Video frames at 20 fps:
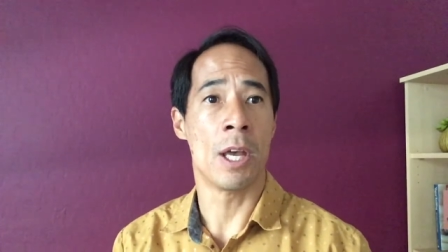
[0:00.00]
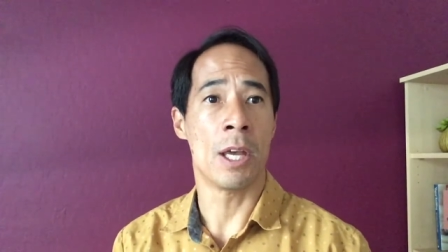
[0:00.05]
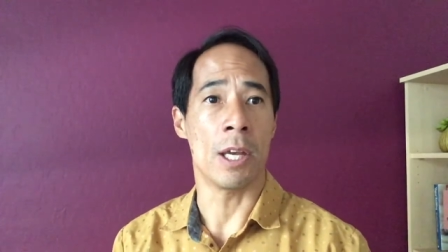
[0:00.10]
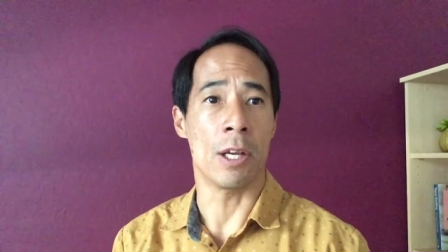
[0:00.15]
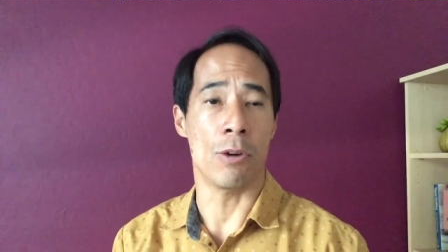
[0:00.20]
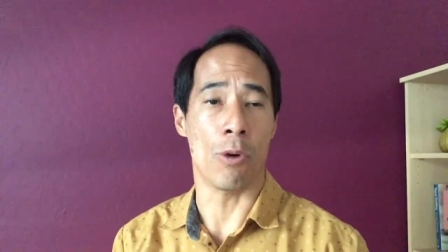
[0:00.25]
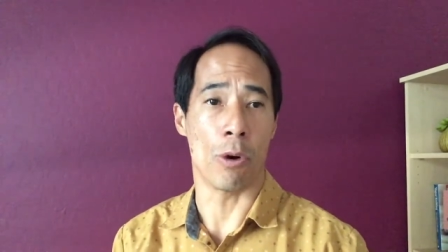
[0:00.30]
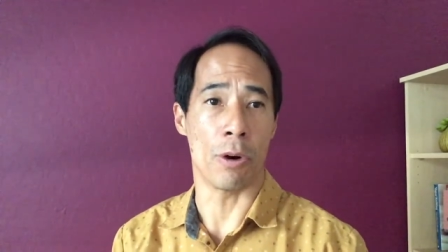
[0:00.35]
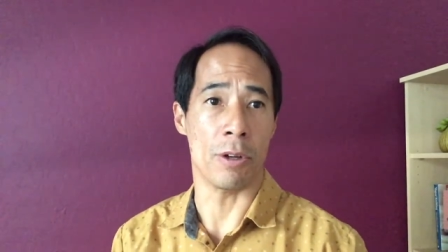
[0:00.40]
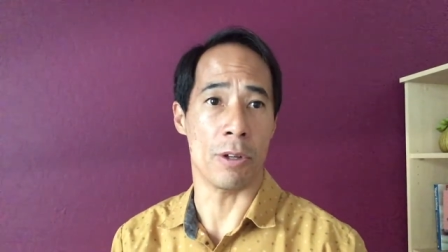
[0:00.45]
in
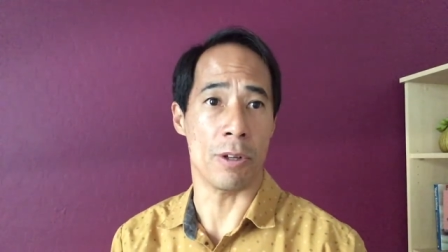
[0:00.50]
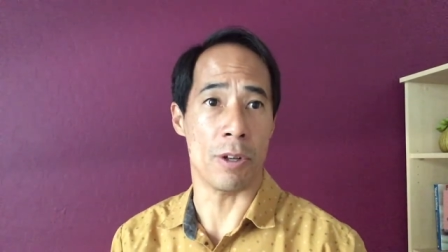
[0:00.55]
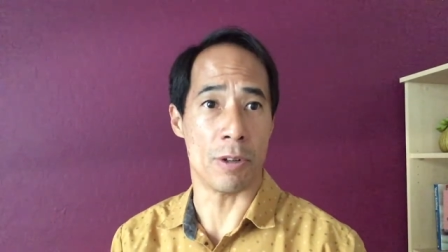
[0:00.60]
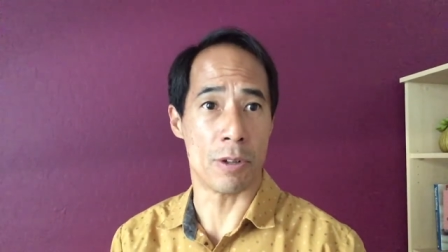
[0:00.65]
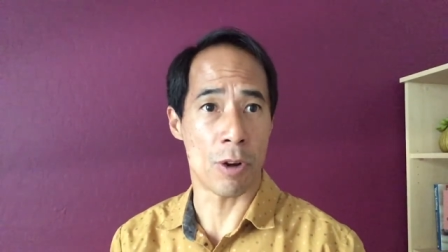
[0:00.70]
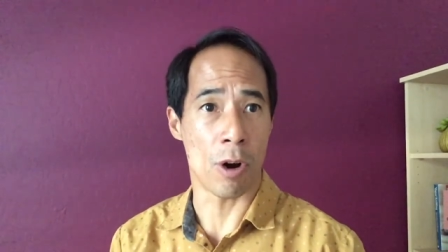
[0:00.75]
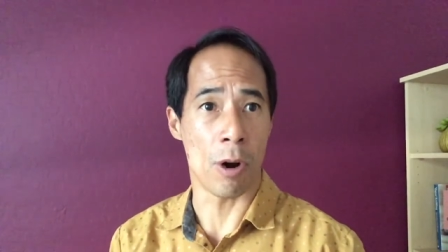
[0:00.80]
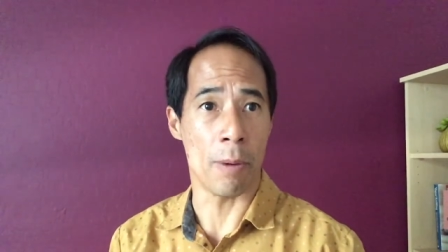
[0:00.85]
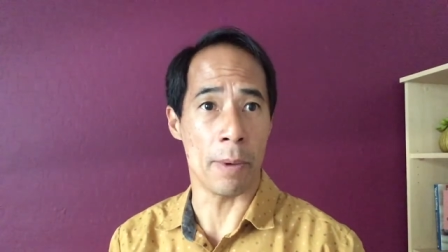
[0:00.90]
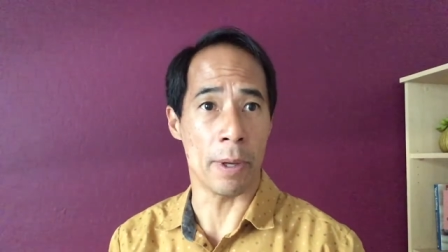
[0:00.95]
order to
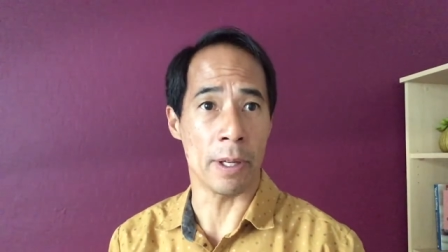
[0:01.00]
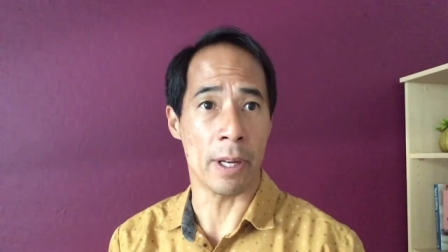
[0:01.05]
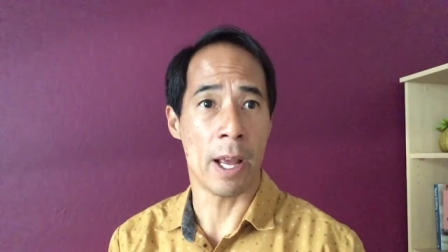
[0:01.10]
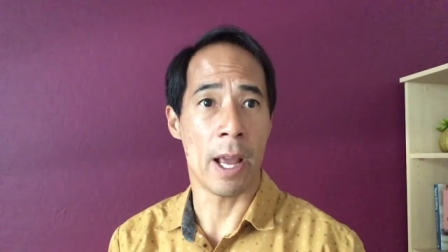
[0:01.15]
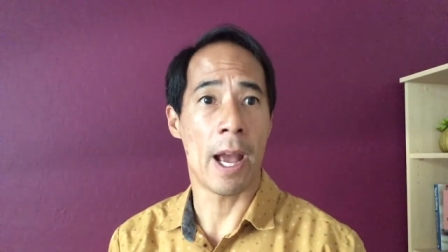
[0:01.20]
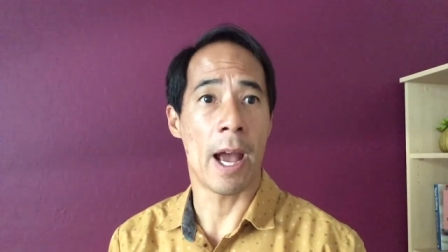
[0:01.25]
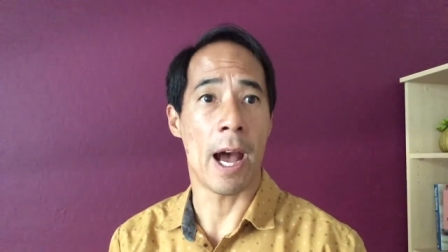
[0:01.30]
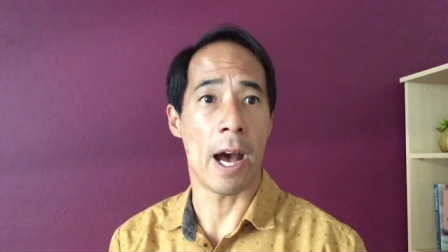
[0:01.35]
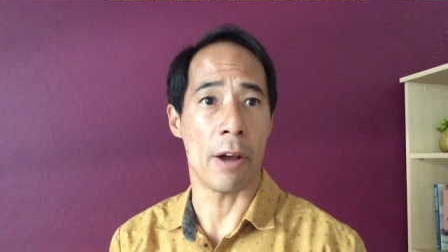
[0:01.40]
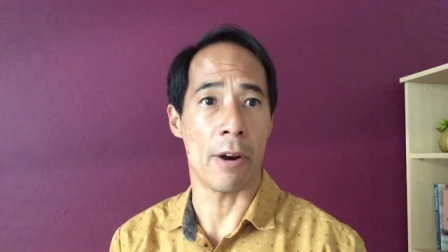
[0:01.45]
determine
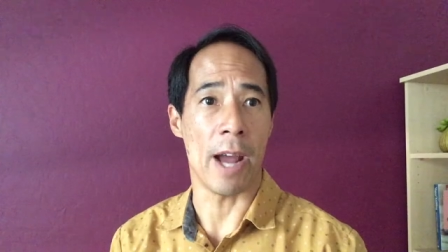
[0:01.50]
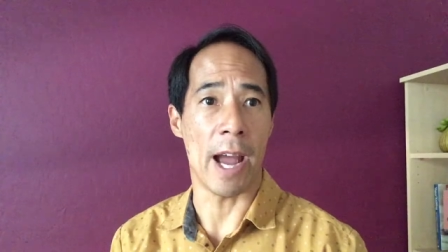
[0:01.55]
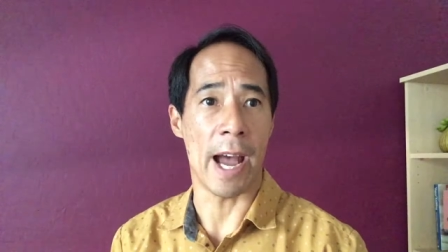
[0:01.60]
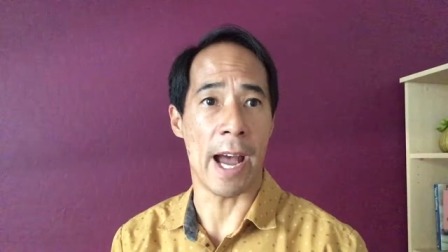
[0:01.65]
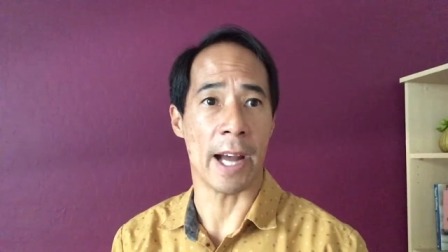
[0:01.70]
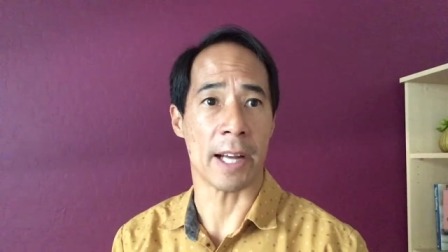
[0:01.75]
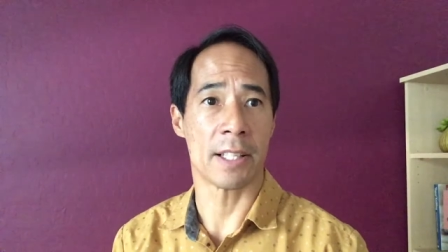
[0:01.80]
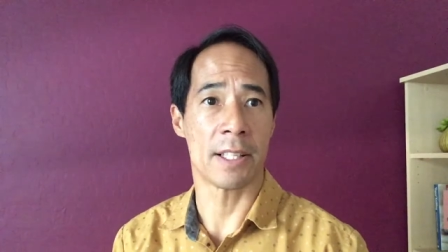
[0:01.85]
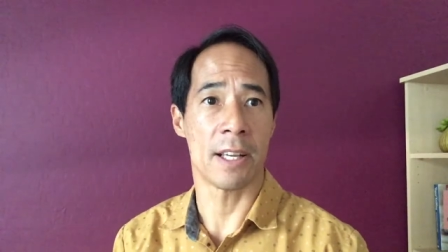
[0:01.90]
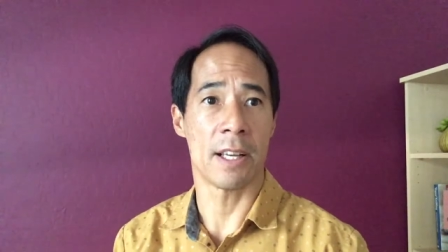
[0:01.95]
how to
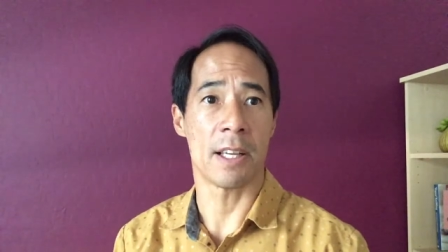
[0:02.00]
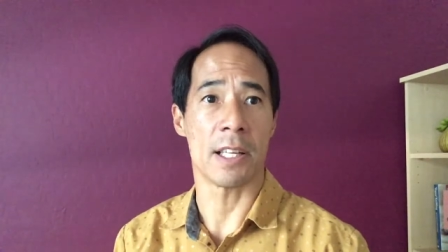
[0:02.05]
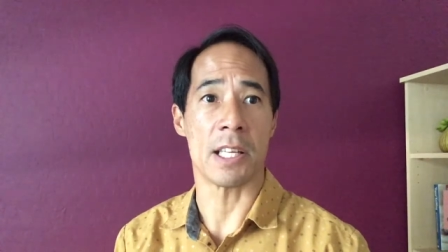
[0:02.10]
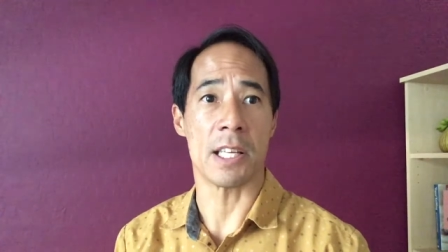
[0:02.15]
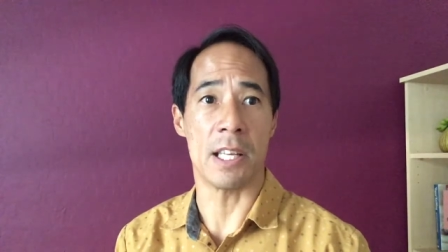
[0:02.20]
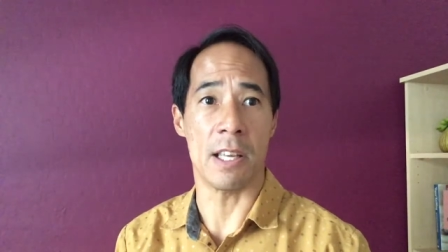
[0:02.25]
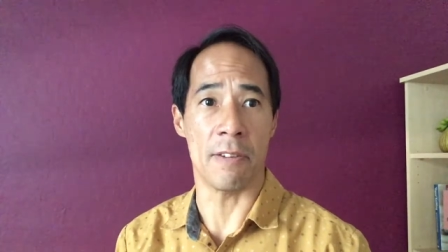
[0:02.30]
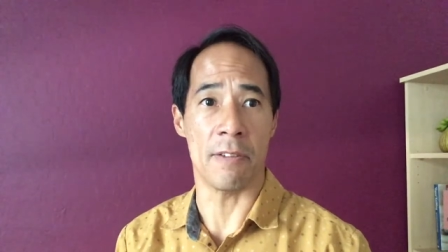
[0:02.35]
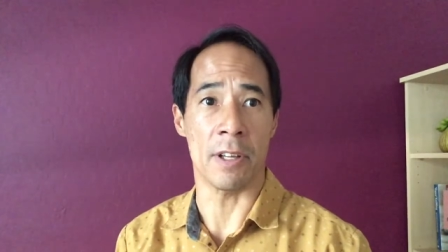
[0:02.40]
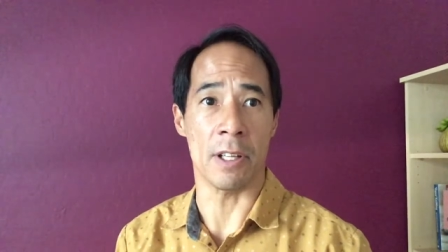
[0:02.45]
act
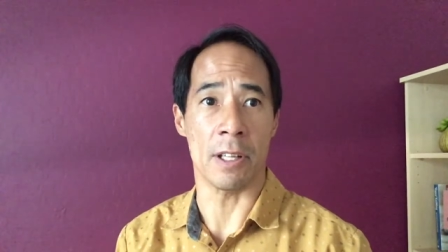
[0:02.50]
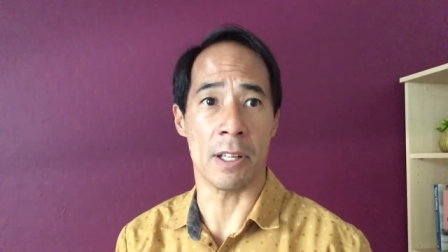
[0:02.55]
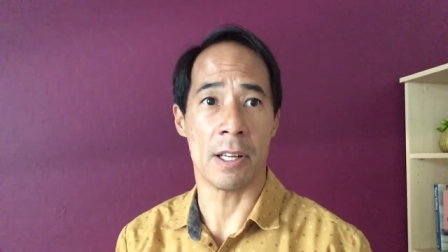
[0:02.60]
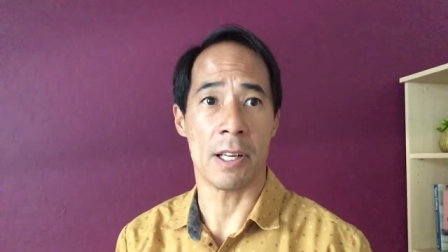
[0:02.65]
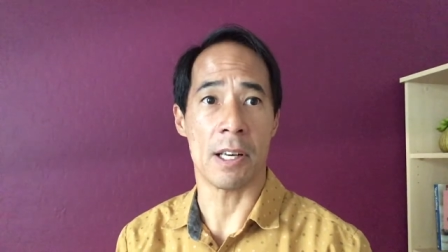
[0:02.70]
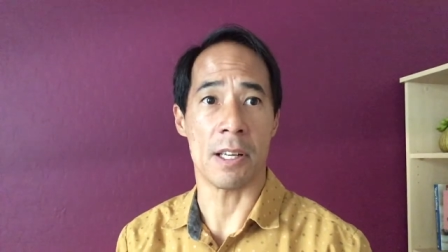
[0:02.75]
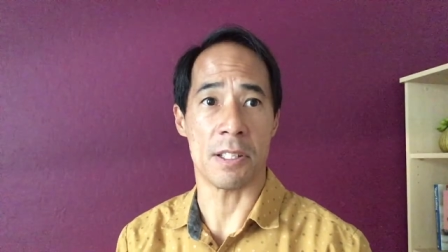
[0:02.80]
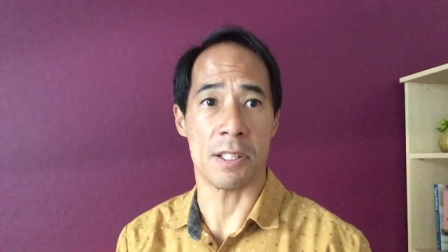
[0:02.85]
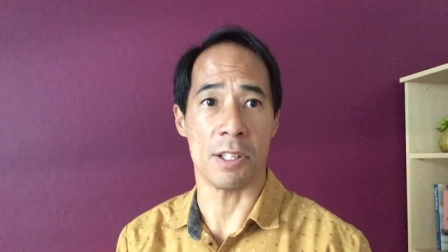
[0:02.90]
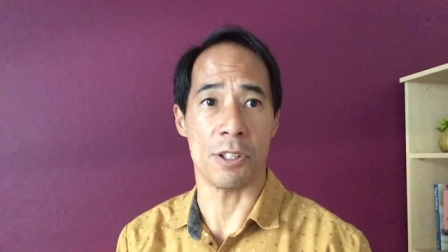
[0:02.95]
given
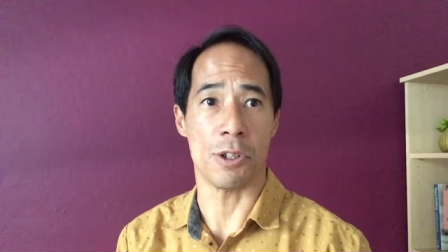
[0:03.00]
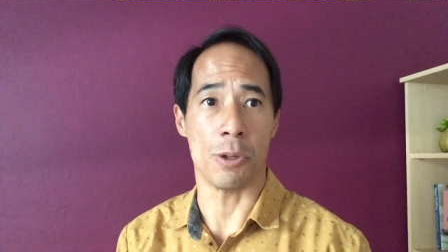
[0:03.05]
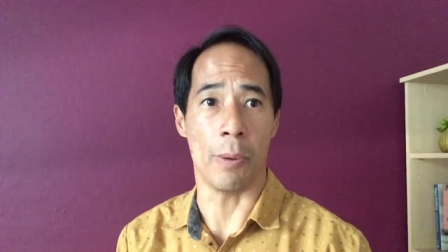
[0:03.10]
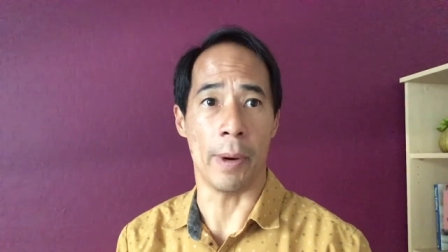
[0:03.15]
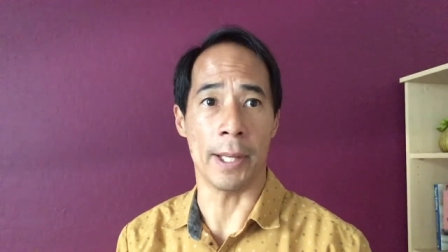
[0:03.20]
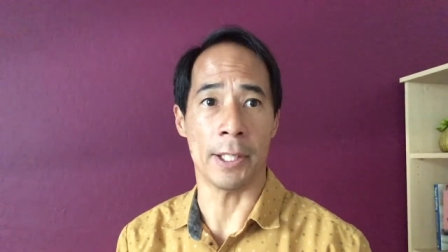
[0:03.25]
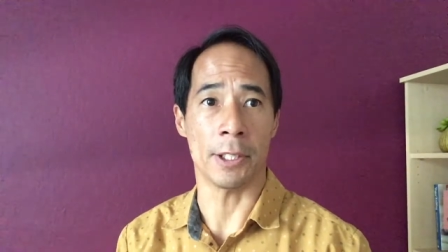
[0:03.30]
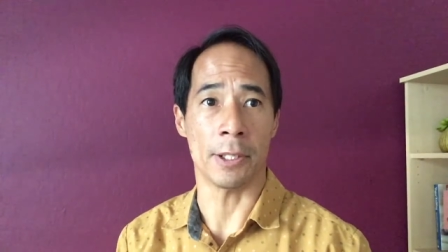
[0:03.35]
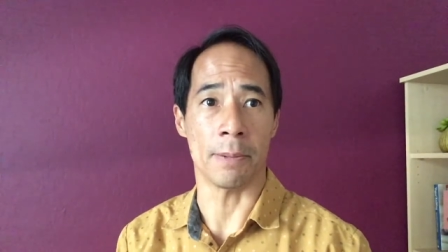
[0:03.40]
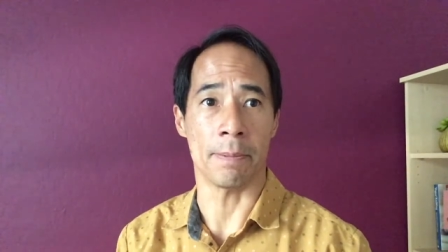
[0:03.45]
a
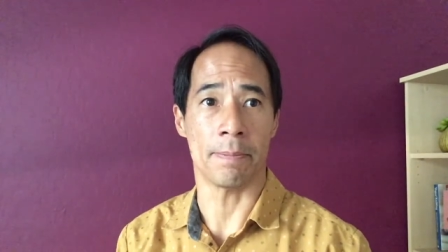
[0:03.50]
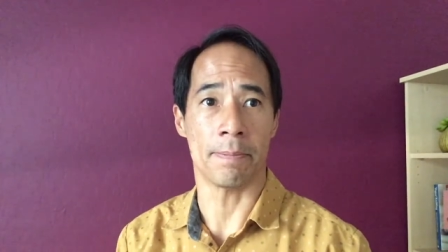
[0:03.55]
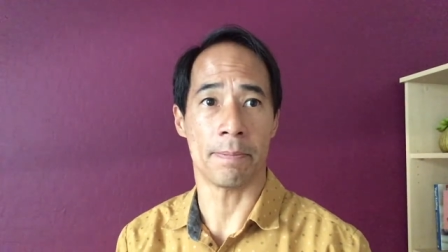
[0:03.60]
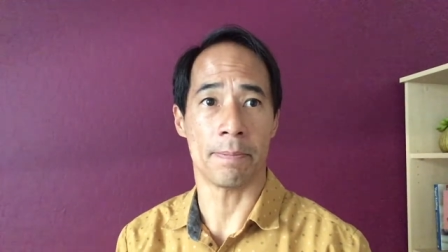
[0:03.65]
situation.